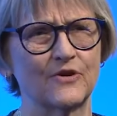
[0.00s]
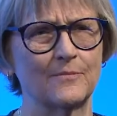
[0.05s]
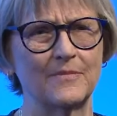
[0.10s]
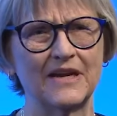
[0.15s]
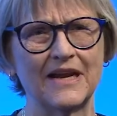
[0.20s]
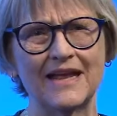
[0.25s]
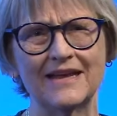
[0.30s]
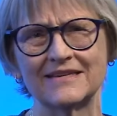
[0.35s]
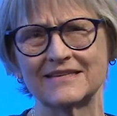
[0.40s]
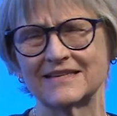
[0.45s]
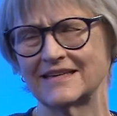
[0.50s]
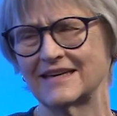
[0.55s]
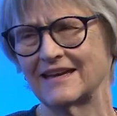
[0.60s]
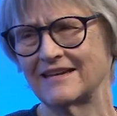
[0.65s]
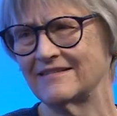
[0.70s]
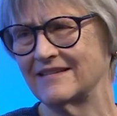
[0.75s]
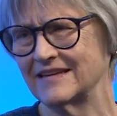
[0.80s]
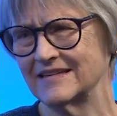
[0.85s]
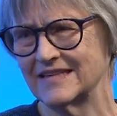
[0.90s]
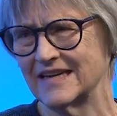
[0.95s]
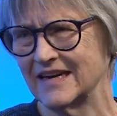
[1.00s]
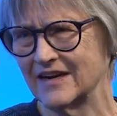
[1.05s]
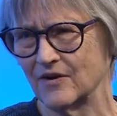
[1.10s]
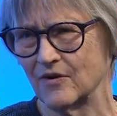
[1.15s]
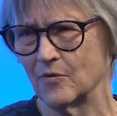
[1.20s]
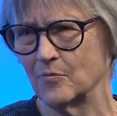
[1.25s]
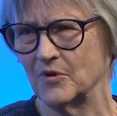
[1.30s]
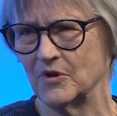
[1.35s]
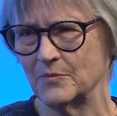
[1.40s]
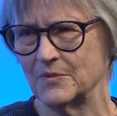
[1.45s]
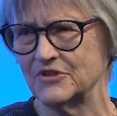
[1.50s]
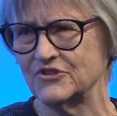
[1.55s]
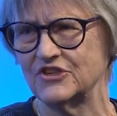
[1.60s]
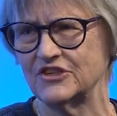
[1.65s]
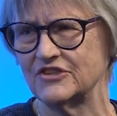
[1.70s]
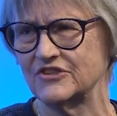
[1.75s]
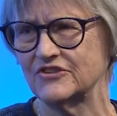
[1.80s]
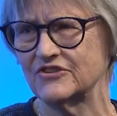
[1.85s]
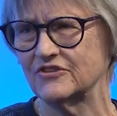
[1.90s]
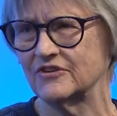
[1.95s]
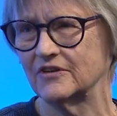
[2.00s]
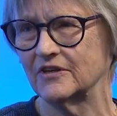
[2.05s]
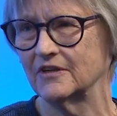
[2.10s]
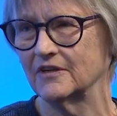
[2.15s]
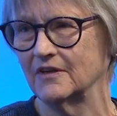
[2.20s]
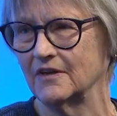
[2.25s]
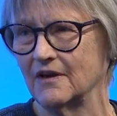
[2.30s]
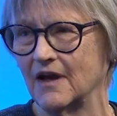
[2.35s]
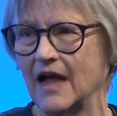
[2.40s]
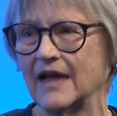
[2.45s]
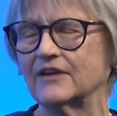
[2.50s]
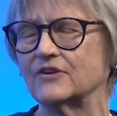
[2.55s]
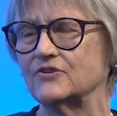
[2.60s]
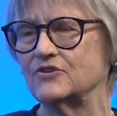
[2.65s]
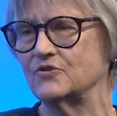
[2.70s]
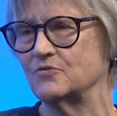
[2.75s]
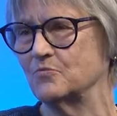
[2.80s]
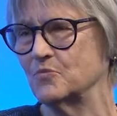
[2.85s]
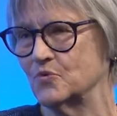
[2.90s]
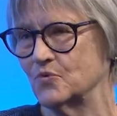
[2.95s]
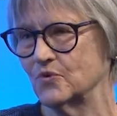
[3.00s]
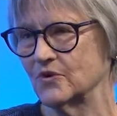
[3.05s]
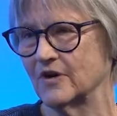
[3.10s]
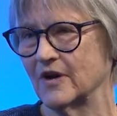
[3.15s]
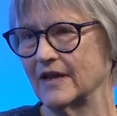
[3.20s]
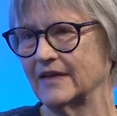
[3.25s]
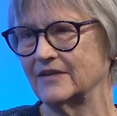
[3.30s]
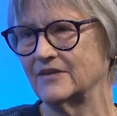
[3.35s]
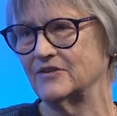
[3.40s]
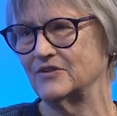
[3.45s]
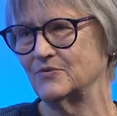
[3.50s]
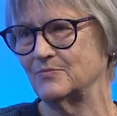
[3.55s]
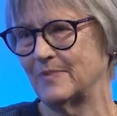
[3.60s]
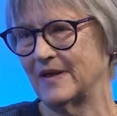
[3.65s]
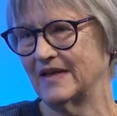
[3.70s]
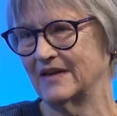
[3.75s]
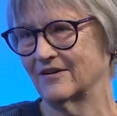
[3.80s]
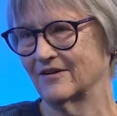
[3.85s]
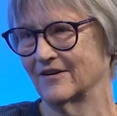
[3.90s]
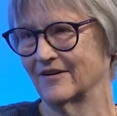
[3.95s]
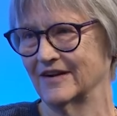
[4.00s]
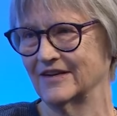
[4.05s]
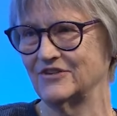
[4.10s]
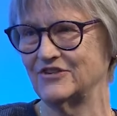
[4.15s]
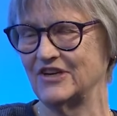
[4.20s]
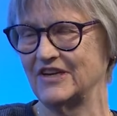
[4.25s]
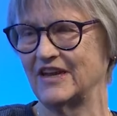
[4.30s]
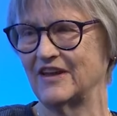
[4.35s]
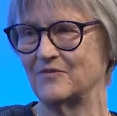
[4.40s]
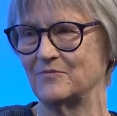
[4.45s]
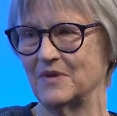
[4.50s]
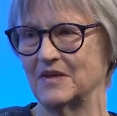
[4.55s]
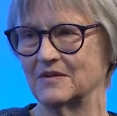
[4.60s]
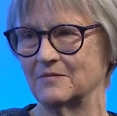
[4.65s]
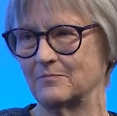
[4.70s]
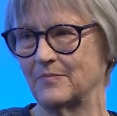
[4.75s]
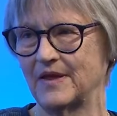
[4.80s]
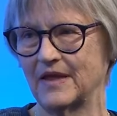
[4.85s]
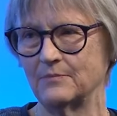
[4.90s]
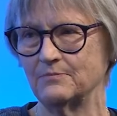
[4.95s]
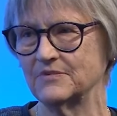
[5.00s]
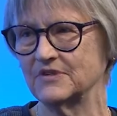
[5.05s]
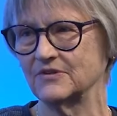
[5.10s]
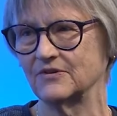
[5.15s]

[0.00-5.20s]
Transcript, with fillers: I mean, I hadn't done anything terrible, but she mm. just thought I could do more, I could do better. And she gave me a pep